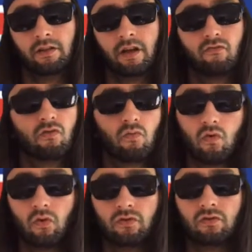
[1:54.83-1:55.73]
you know,
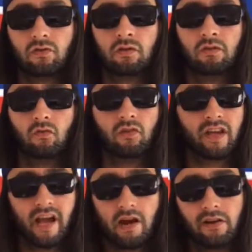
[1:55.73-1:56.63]
rewards or the
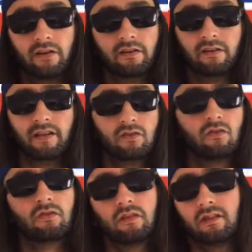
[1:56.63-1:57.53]
carrot, that's
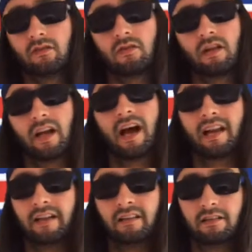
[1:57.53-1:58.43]
not going to
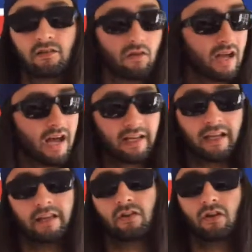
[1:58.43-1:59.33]
cut it. It's not cutting
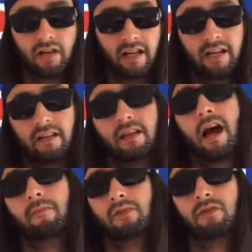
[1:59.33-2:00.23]
it. If you look at any of the
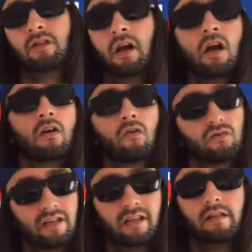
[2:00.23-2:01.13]
numbers
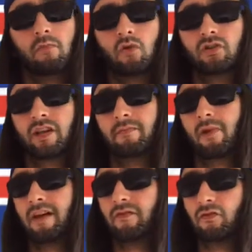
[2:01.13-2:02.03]
across any of the blockchain
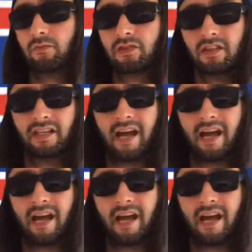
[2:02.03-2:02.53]
platforms and the